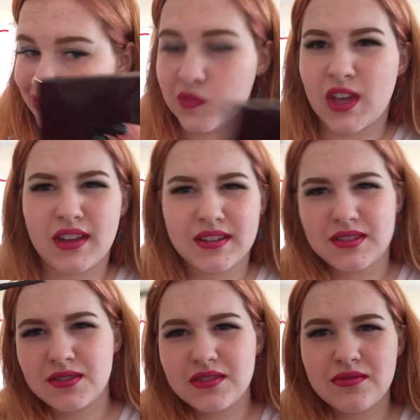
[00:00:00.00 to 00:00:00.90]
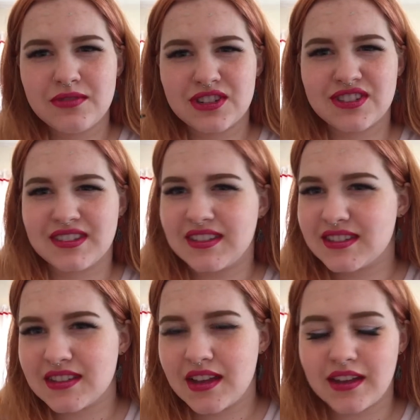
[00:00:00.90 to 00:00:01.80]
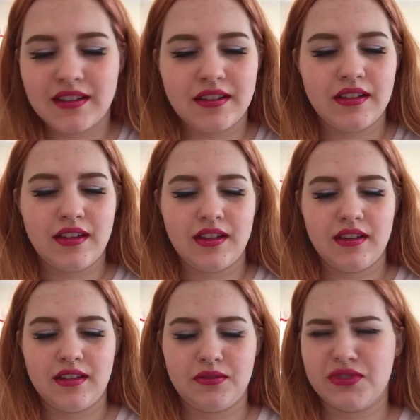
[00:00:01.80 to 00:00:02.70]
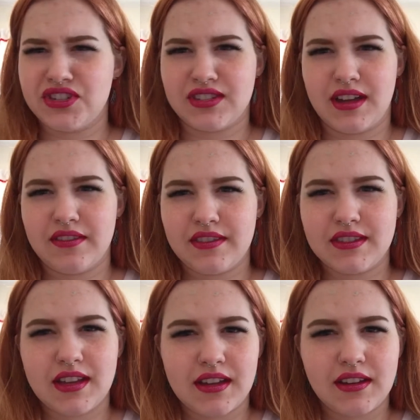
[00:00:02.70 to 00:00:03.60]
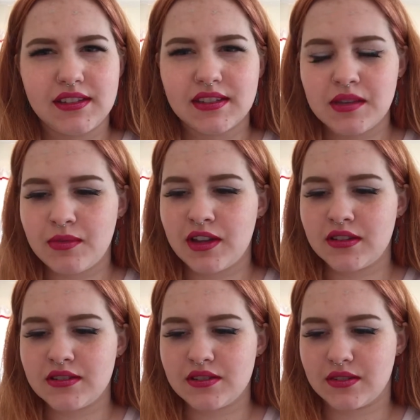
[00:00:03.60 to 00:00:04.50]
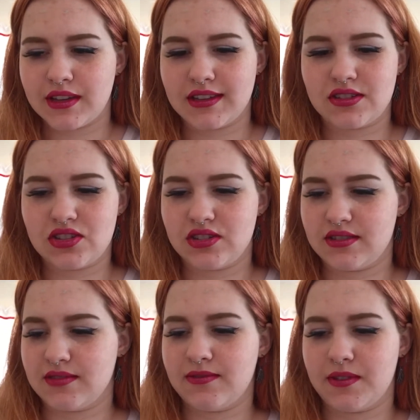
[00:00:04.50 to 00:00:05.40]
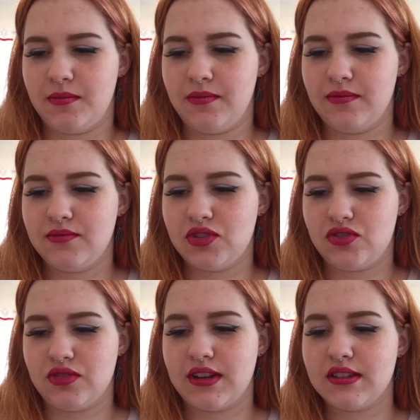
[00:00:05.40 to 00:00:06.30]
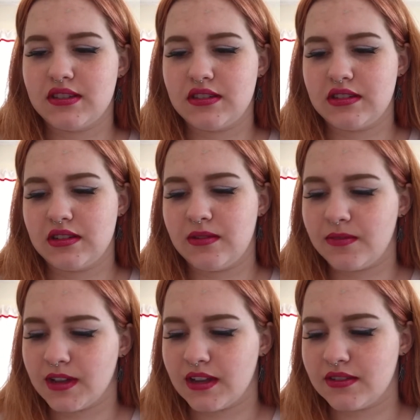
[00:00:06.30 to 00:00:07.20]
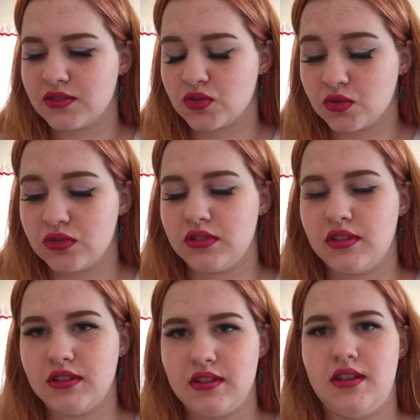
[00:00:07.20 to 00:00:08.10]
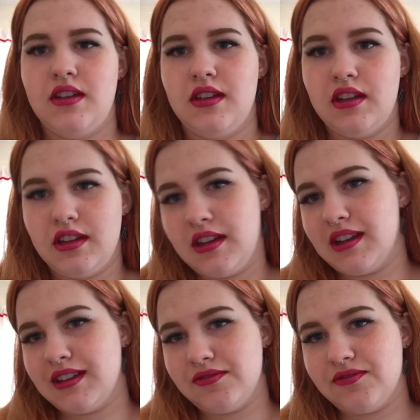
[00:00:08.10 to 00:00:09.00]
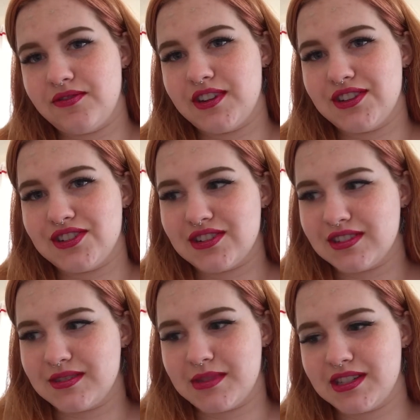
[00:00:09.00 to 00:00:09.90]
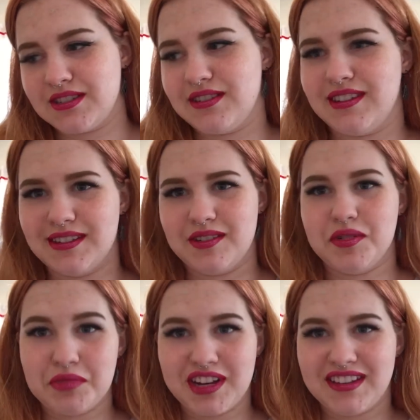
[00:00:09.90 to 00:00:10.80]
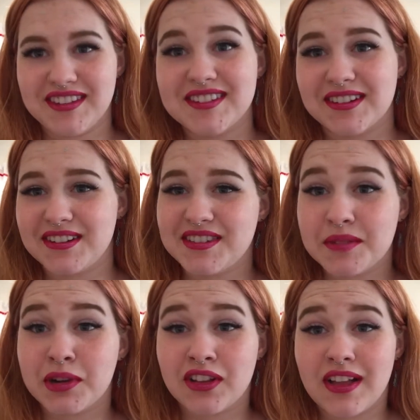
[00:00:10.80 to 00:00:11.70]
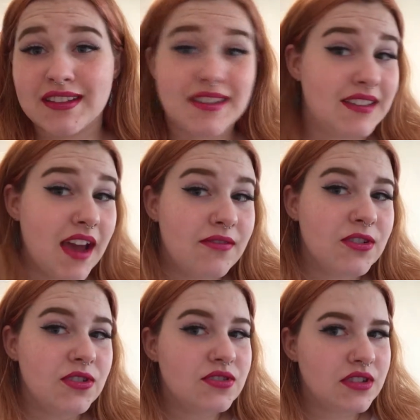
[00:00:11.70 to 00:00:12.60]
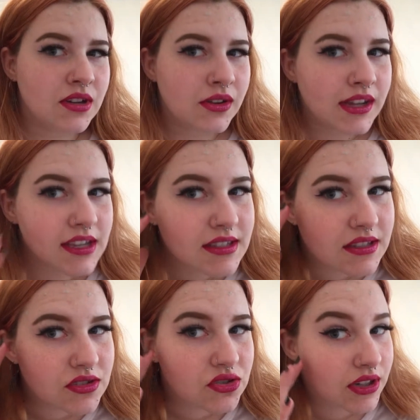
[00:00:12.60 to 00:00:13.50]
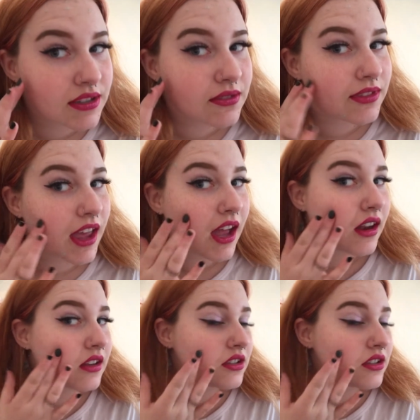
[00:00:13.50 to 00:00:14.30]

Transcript: and it's also just this side, which is not the side I sleep on, so I guess just from stress of school, I finished a semester and then immediately started summer classes after, so I guess the stress of that